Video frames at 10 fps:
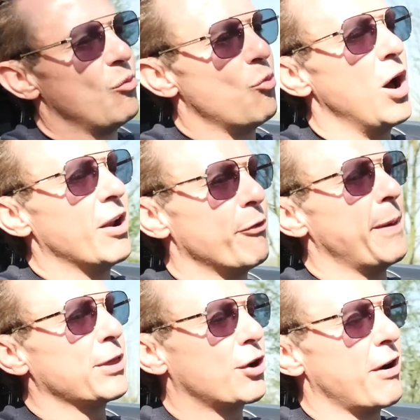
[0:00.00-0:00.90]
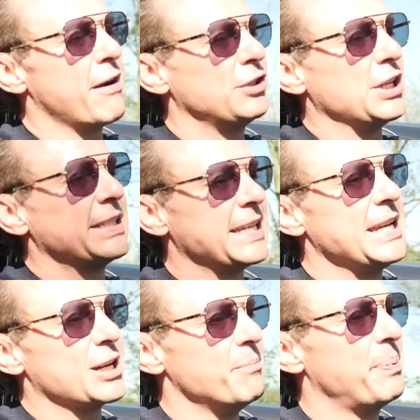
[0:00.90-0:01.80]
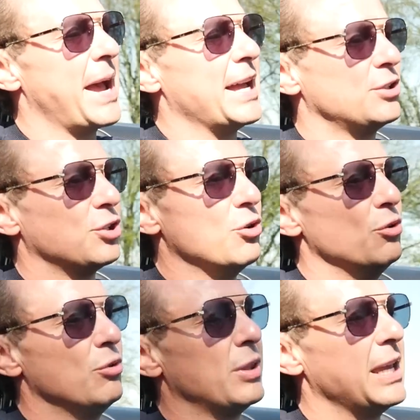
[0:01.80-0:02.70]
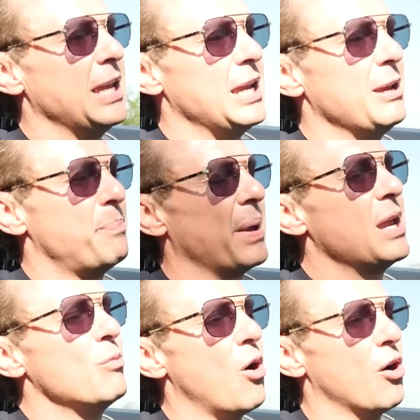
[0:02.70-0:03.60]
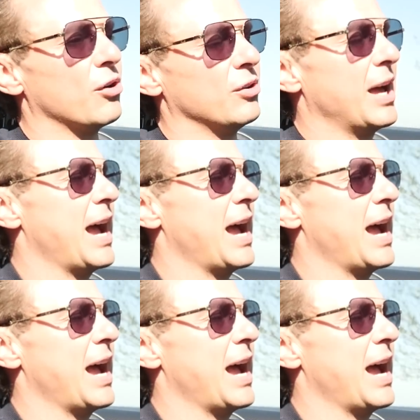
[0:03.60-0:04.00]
What I love about the Carrera GT compared to the P1